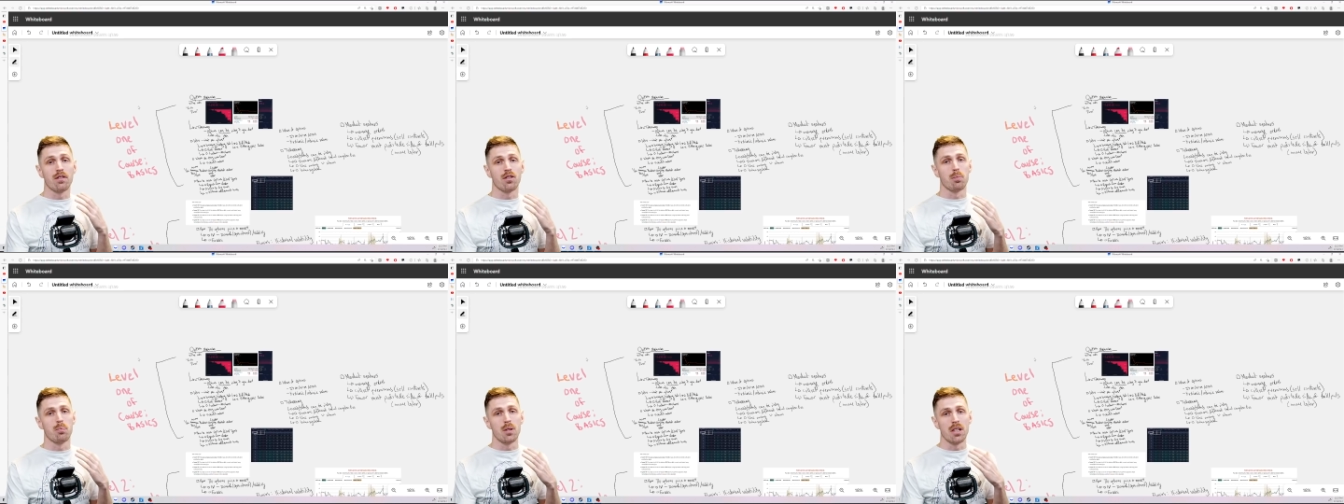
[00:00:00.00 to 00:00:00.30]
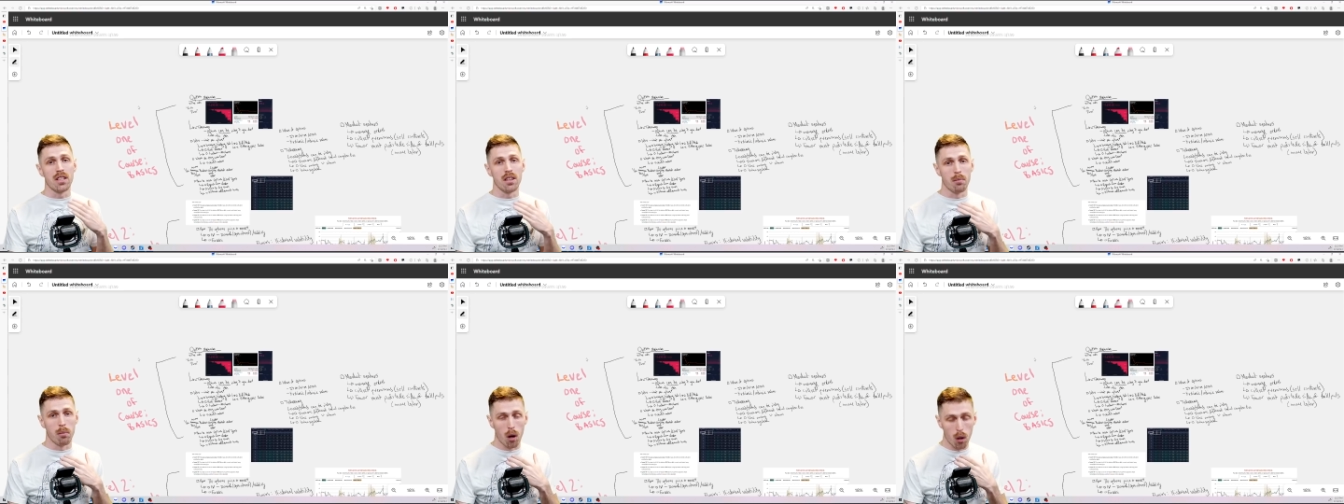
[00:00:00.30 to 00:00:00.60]
to be
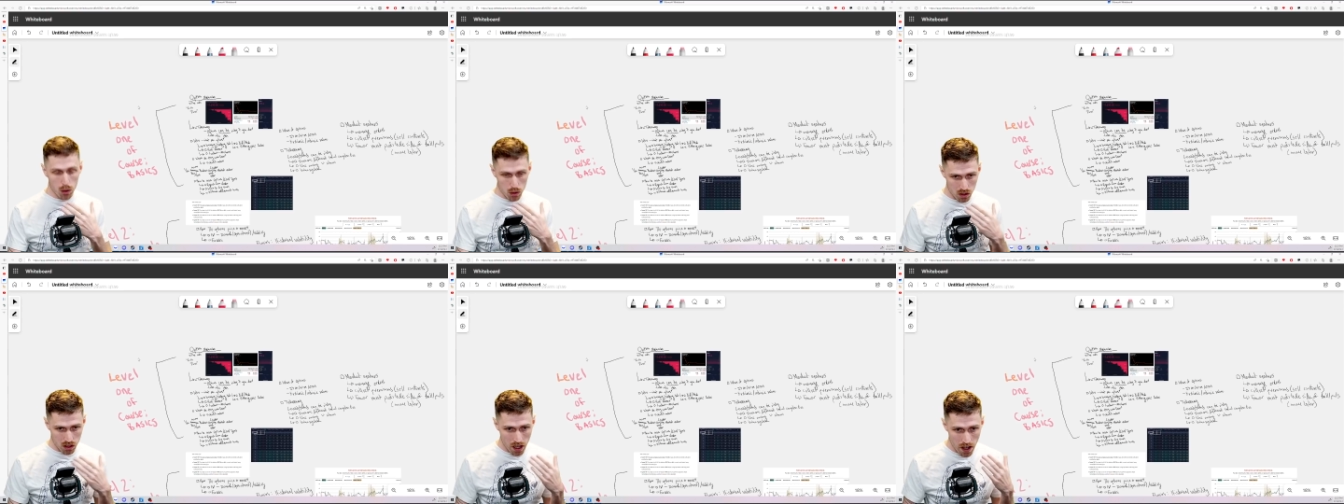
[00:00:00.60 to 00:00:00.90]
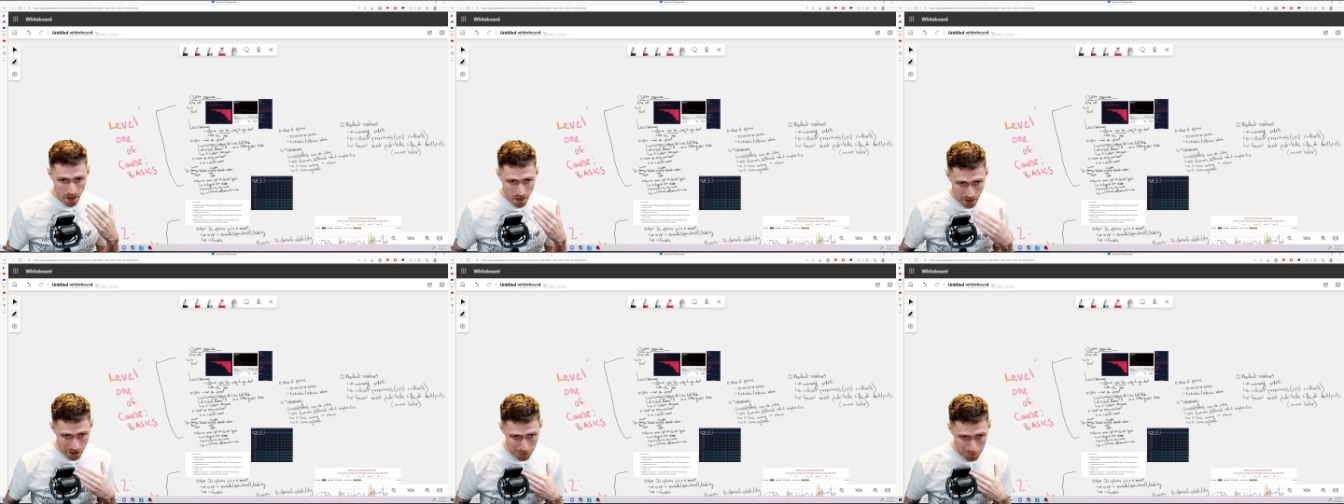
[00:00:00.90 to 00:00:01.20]
the most
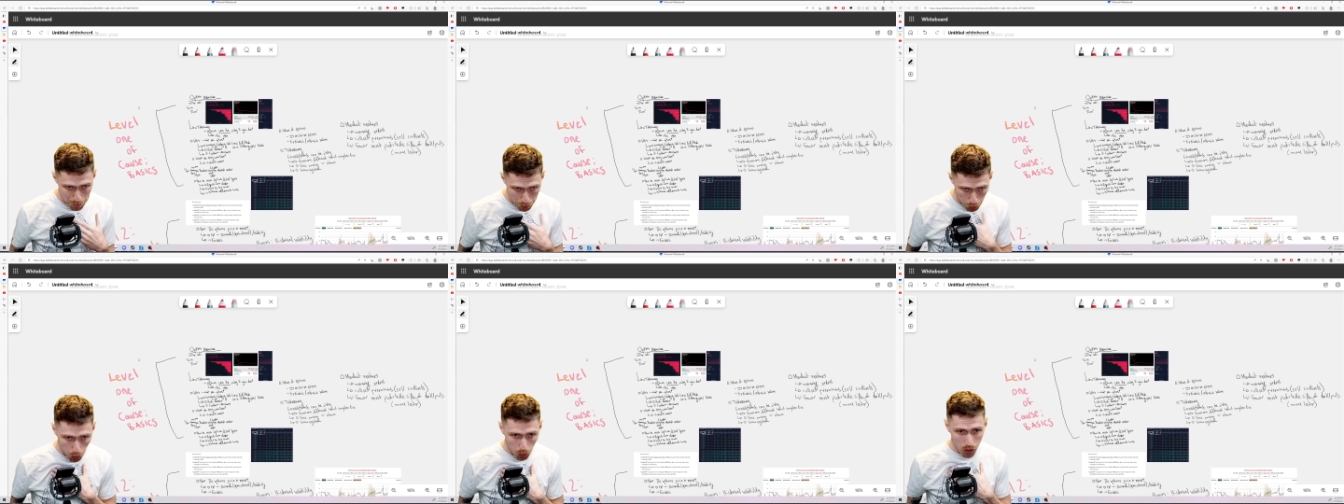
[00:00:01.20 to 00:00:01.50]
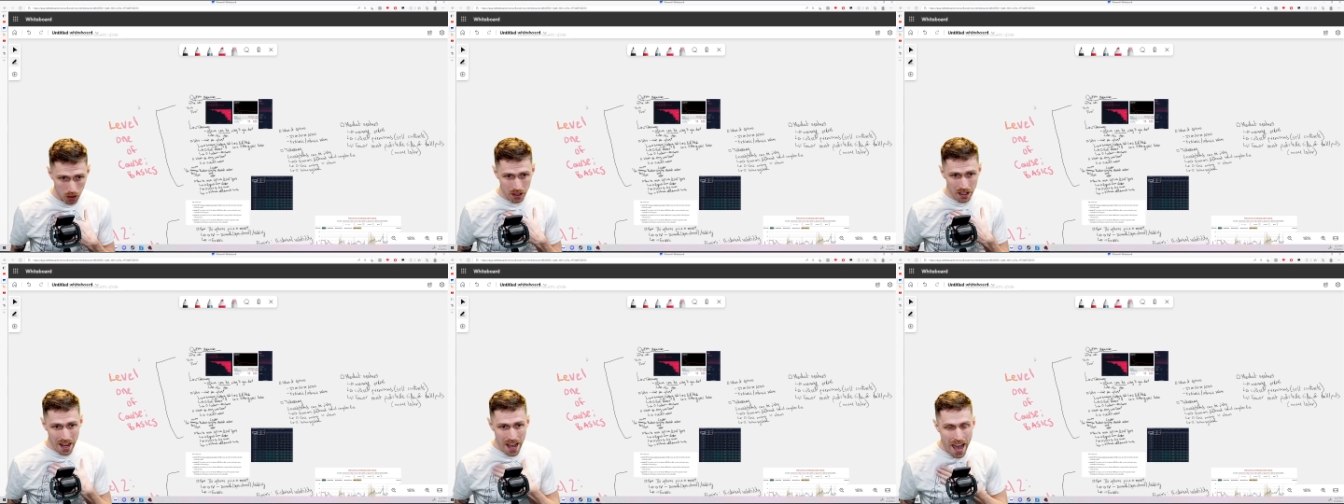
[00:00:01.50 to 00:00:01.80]

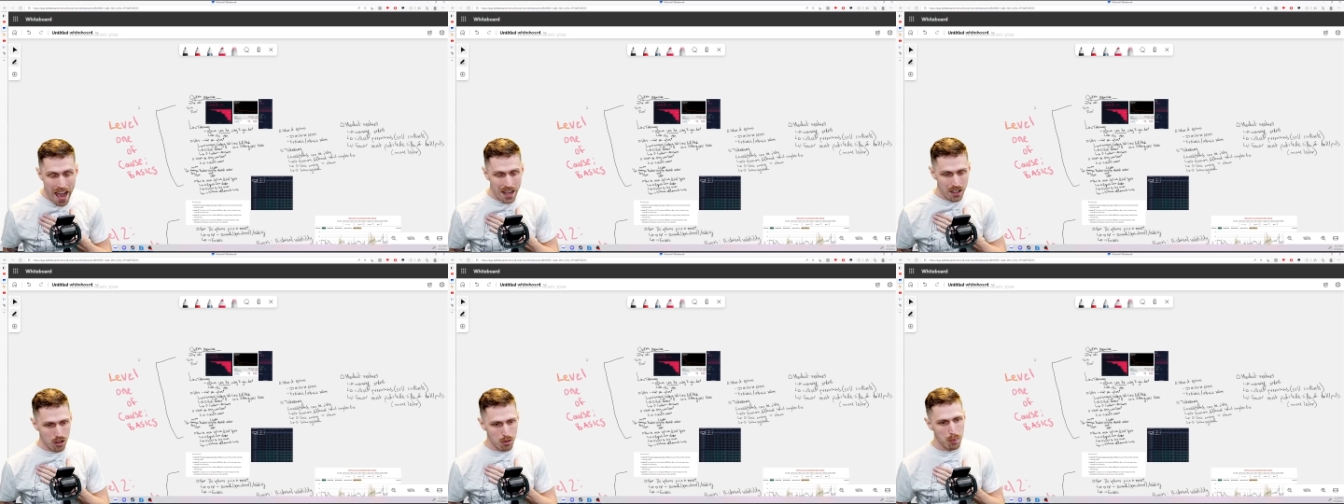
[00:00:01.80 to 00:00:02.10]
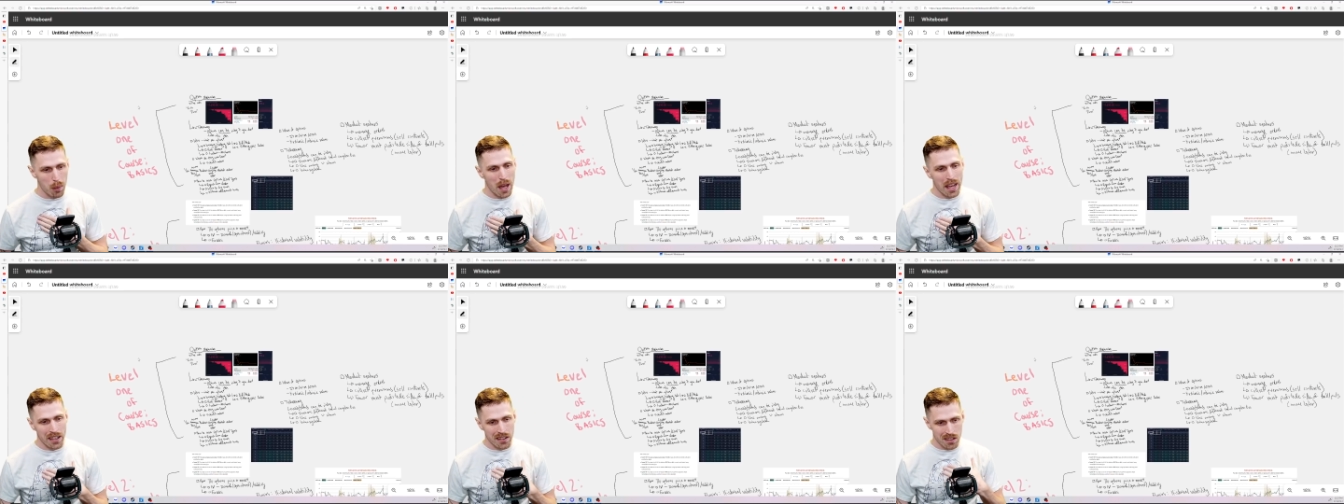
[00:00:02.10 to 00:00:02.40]
important
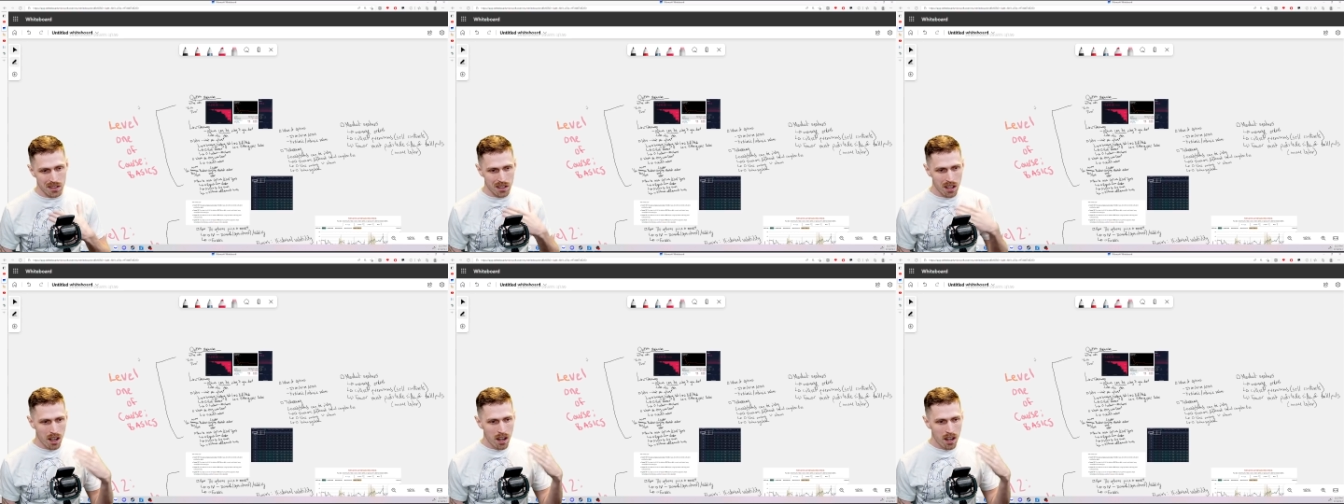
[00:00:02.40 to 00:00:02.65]
aspects